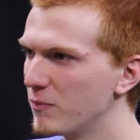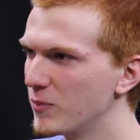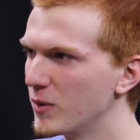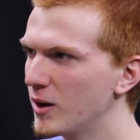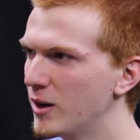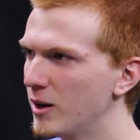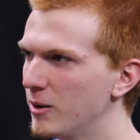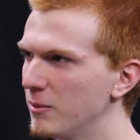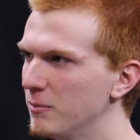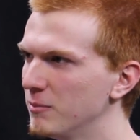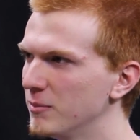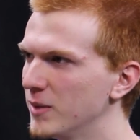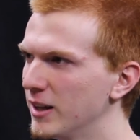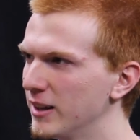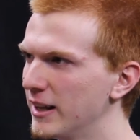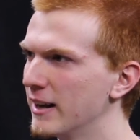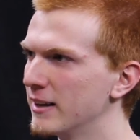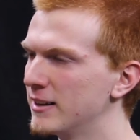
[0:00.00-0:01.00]
A
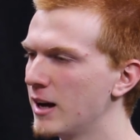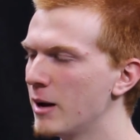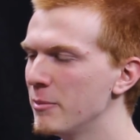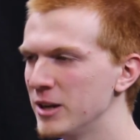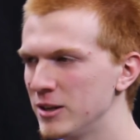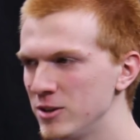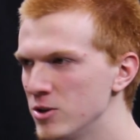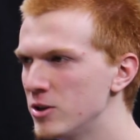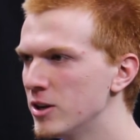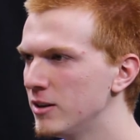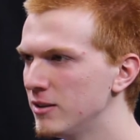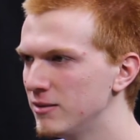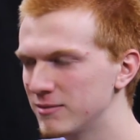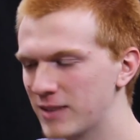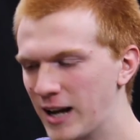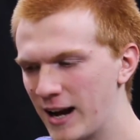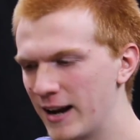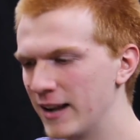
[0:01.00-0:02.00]
lot of times, you can
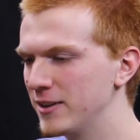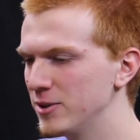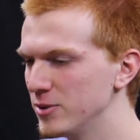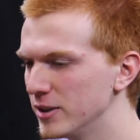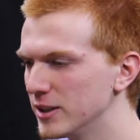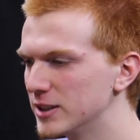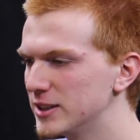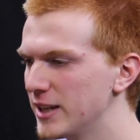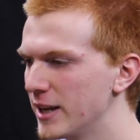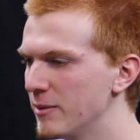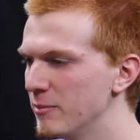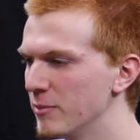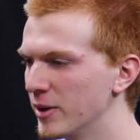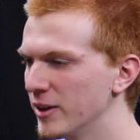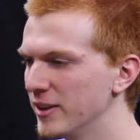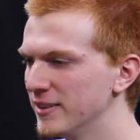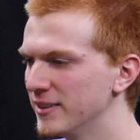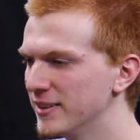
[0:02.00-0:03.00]
hide it to an extent,
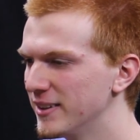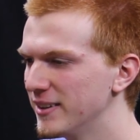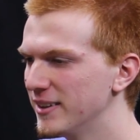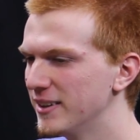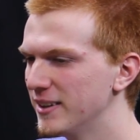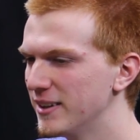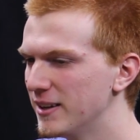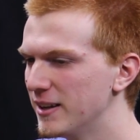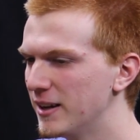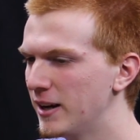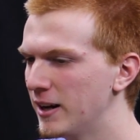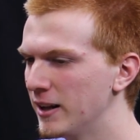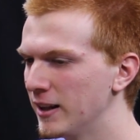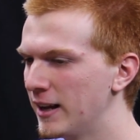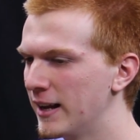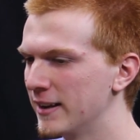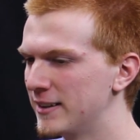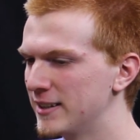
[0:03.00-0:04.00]
but a
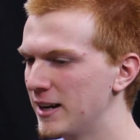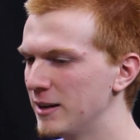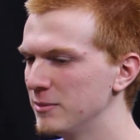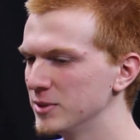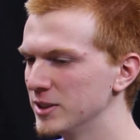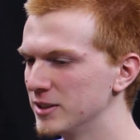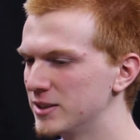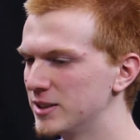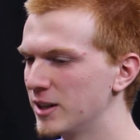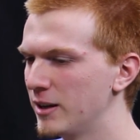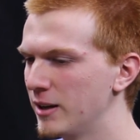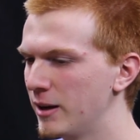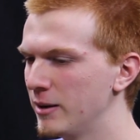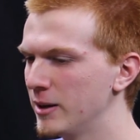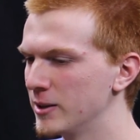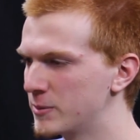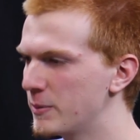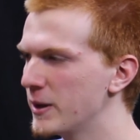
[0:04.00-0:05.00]
lot of times it's,
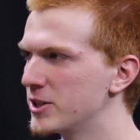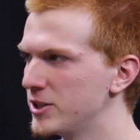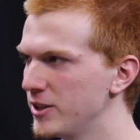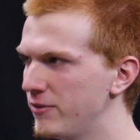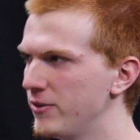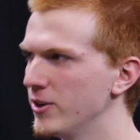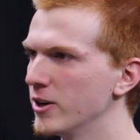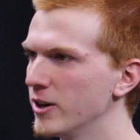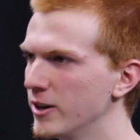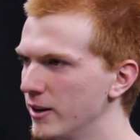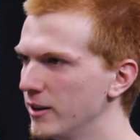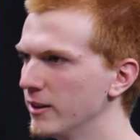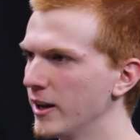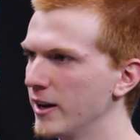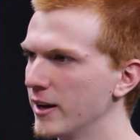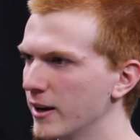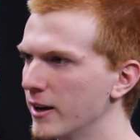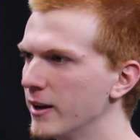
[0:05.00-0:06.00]
especially if you're
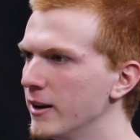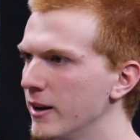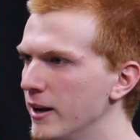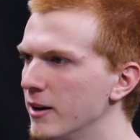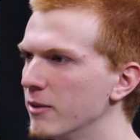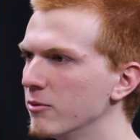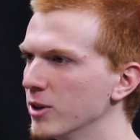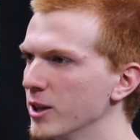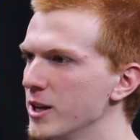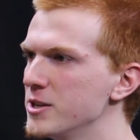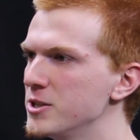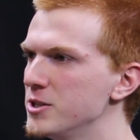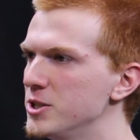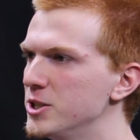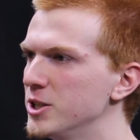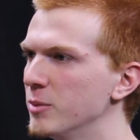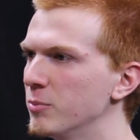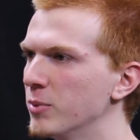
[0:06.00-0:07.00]
in a
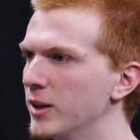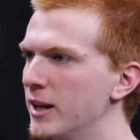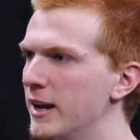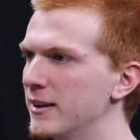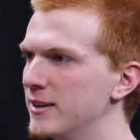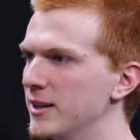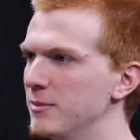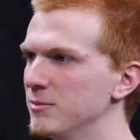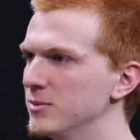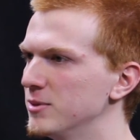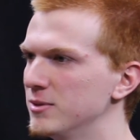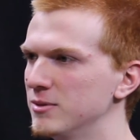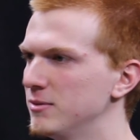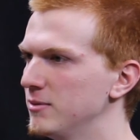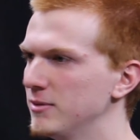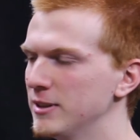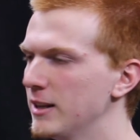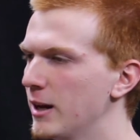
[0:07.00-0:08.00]
relationship, a lot of times,
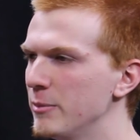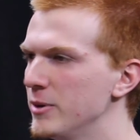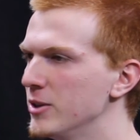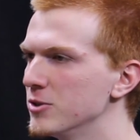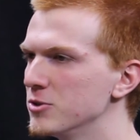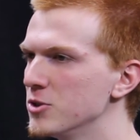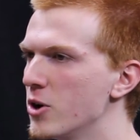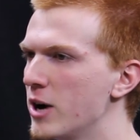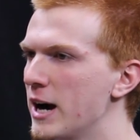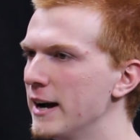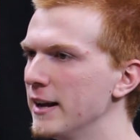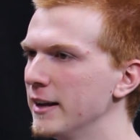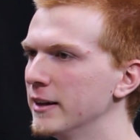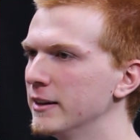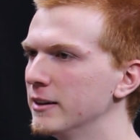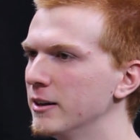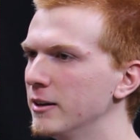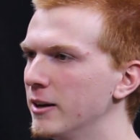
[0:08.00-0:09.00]
there's no hiding it.